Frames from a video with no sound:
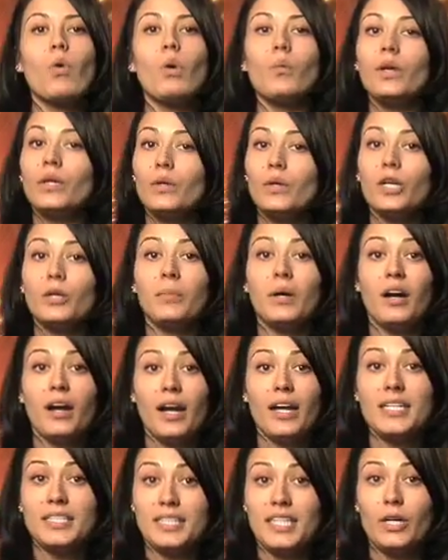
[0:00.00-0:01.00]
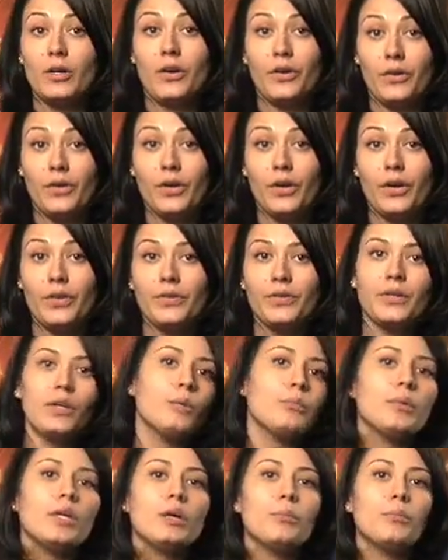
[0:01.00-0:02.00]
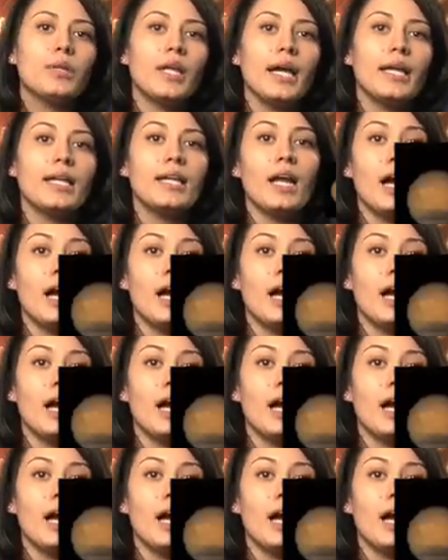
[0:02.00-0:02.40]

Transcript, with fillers: What we learn about ice here on Earth could be applied